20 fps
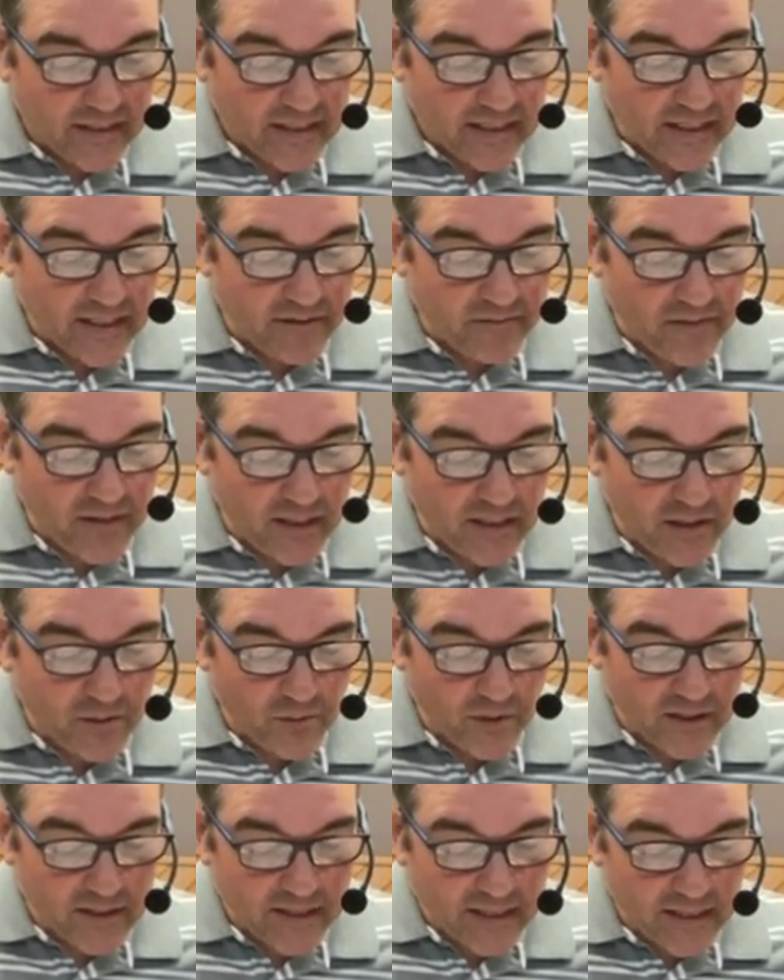And if
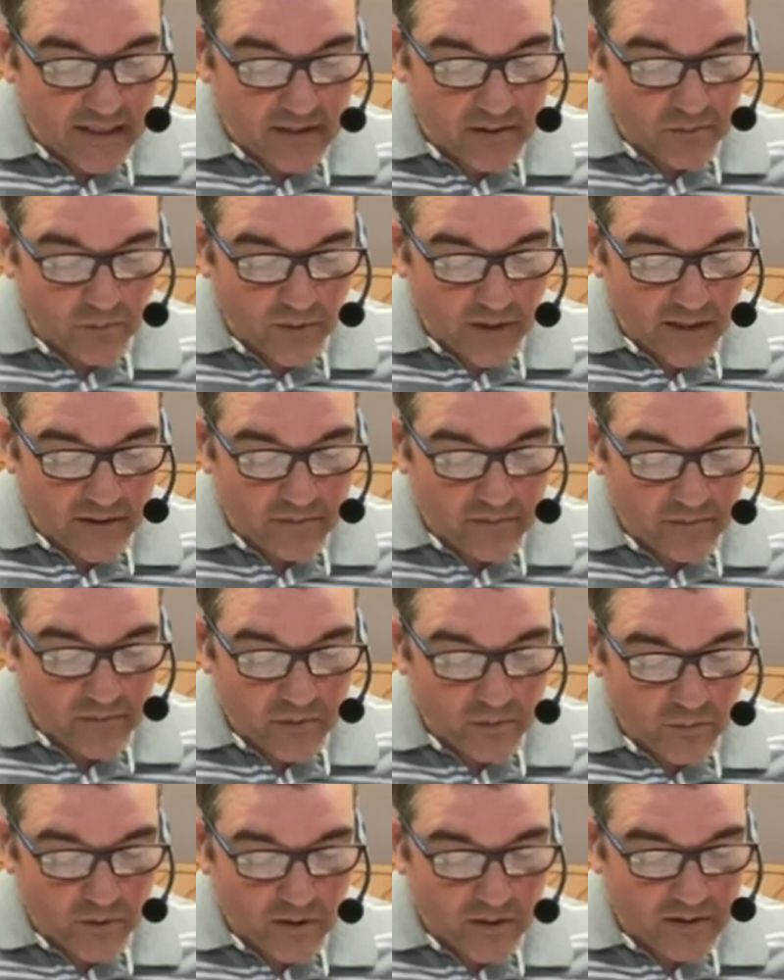anyone takes away from
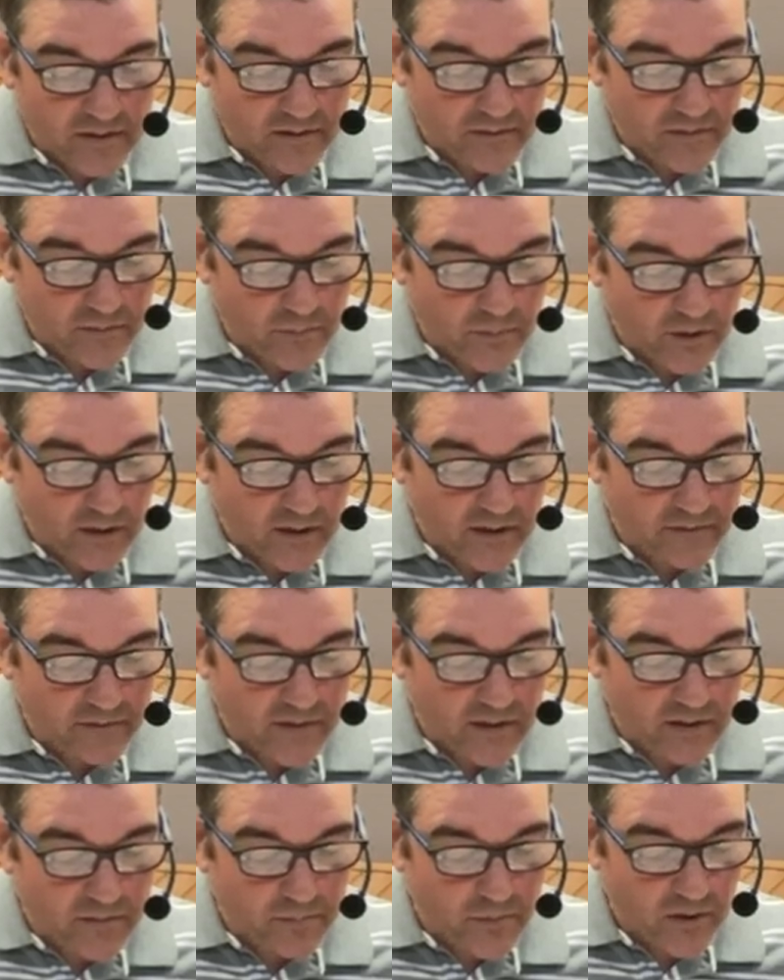the words of the book of
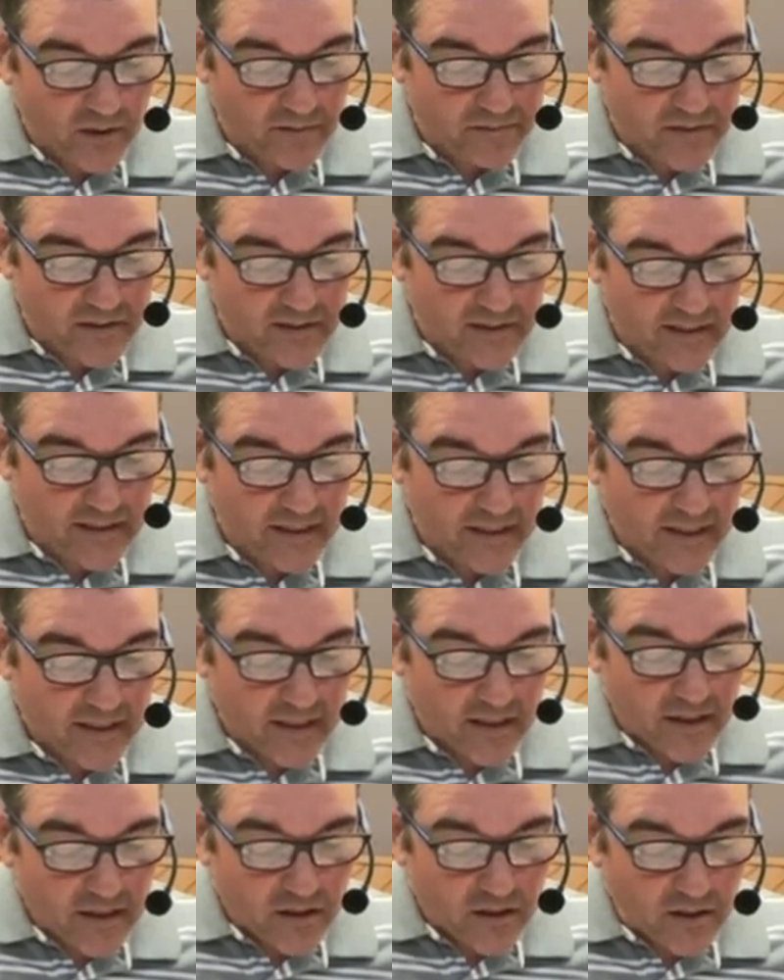this prophecy,
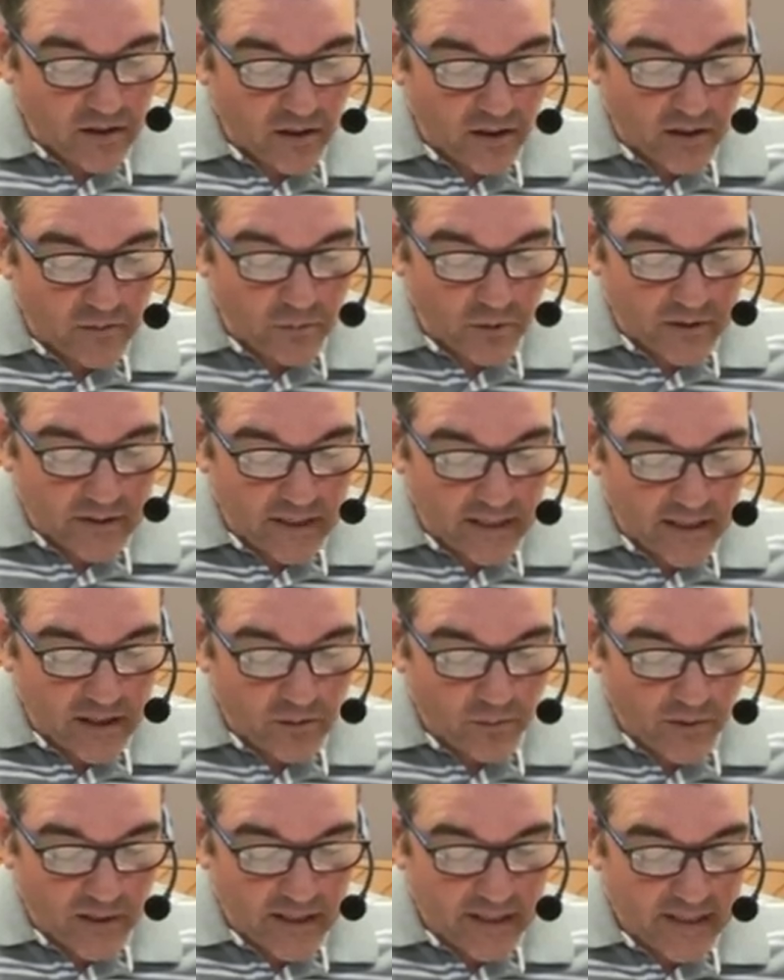God will take
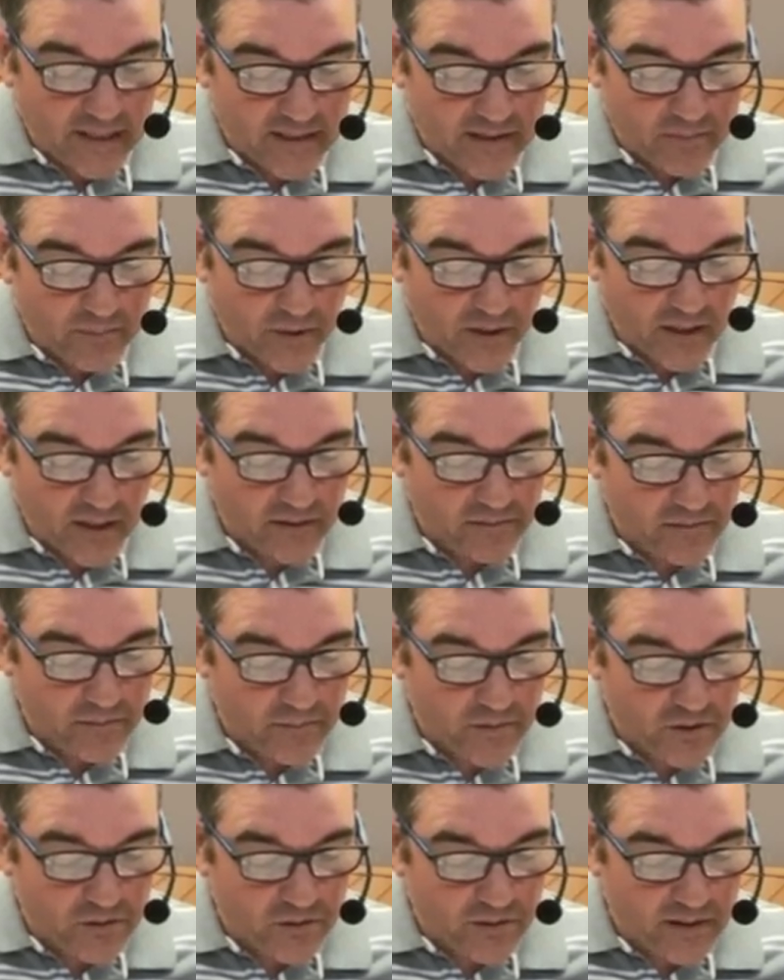away his part
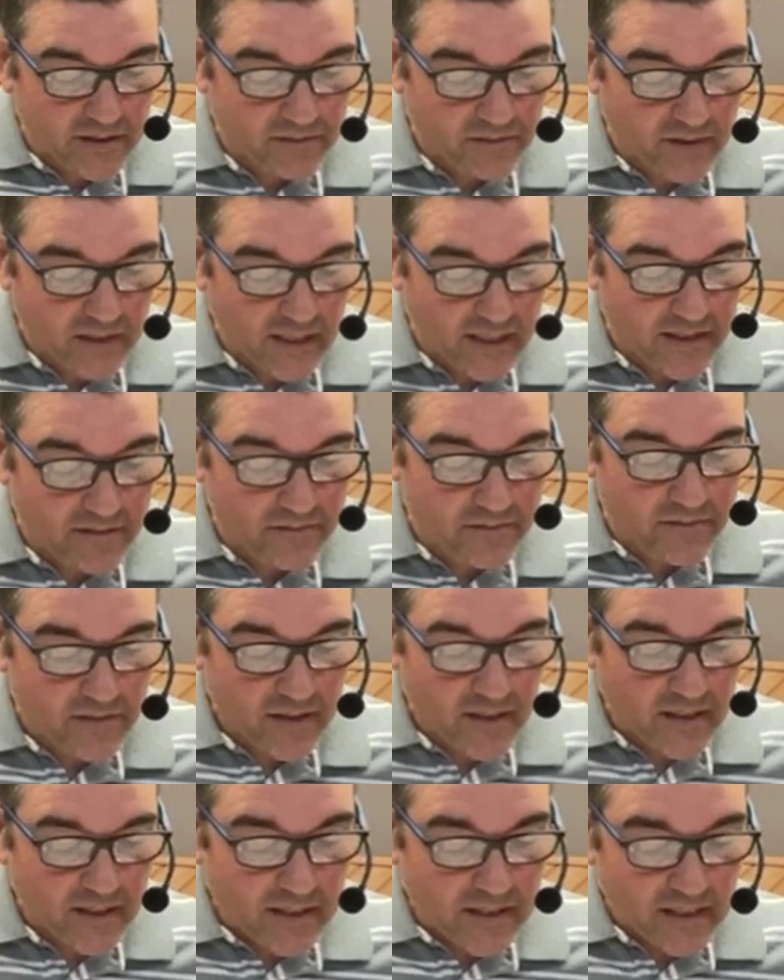from the tree of life
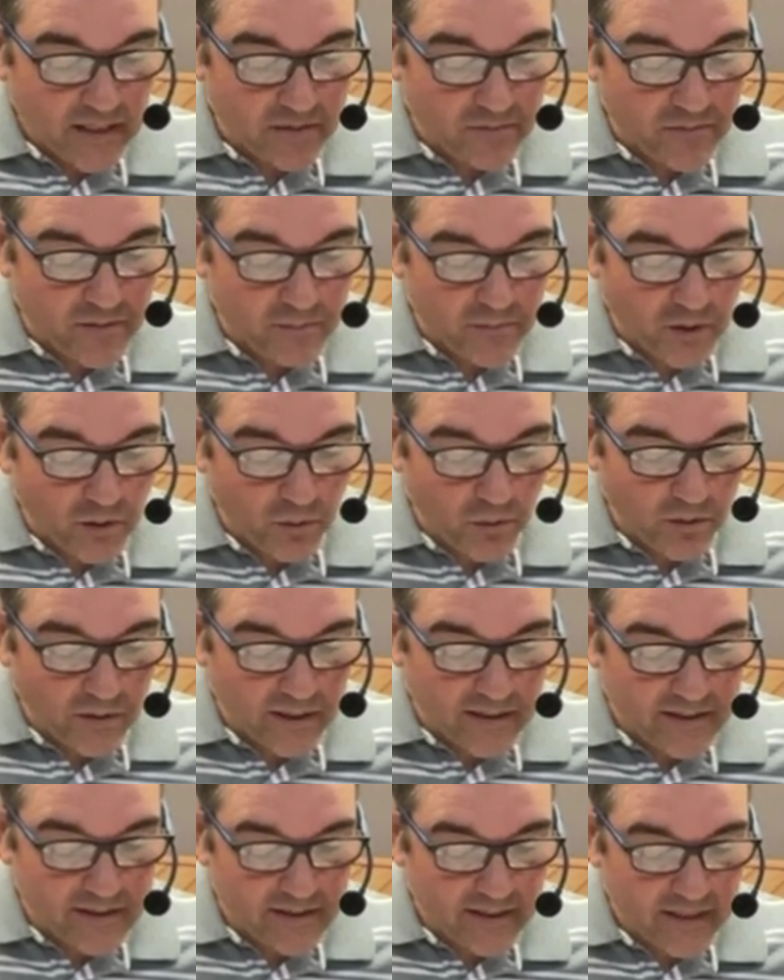and from the
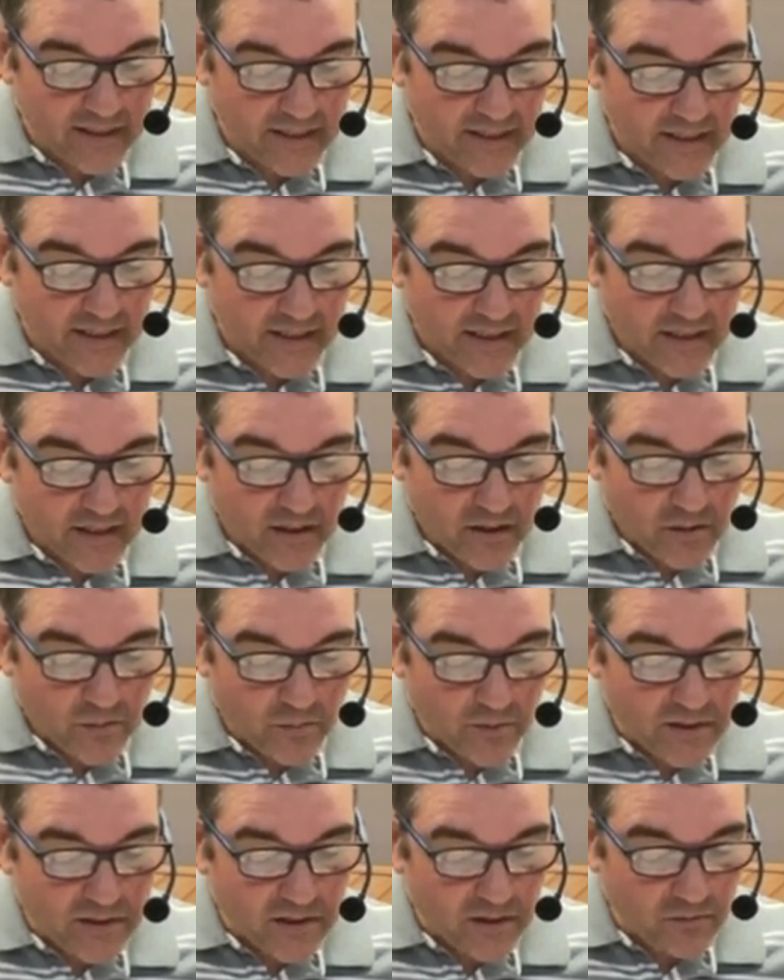holy city,
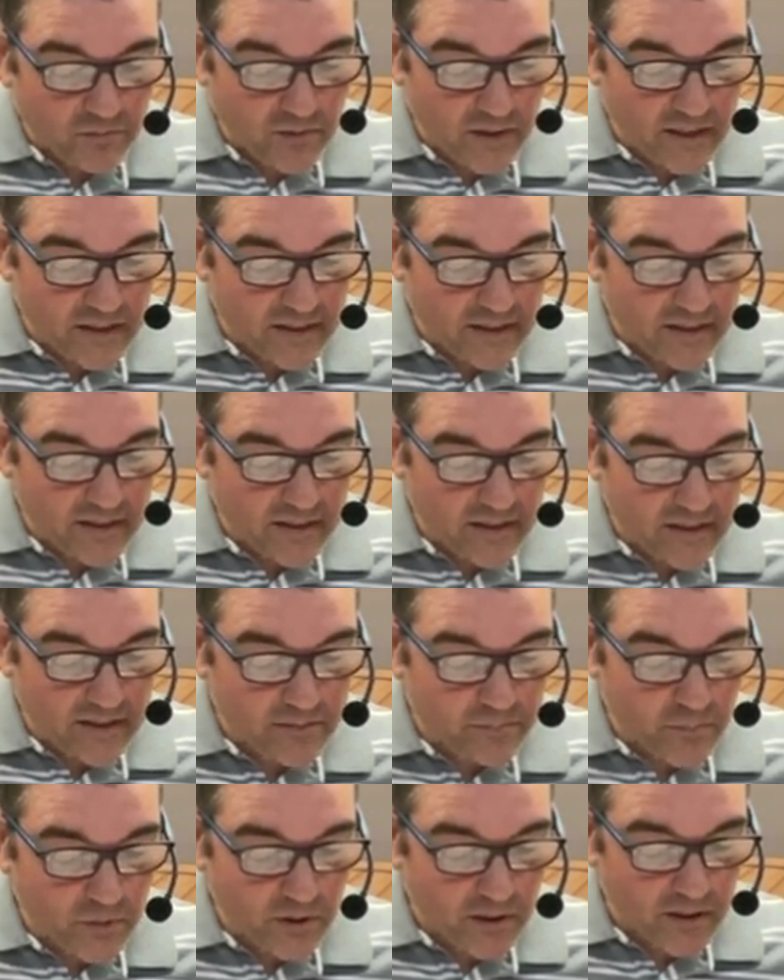which are written in
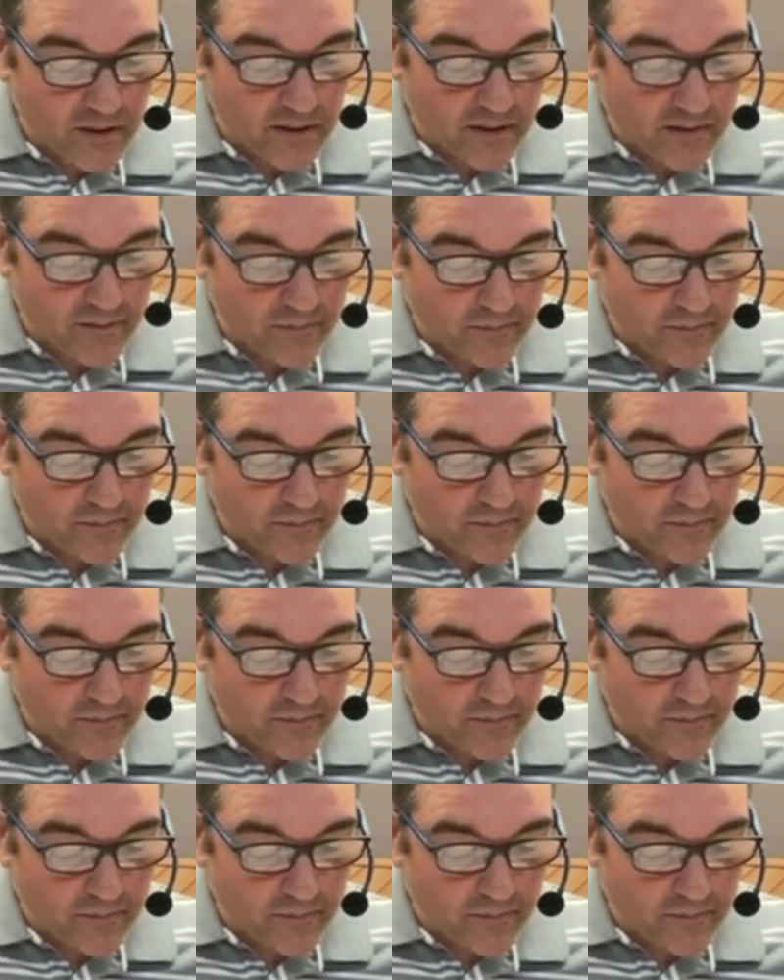this book.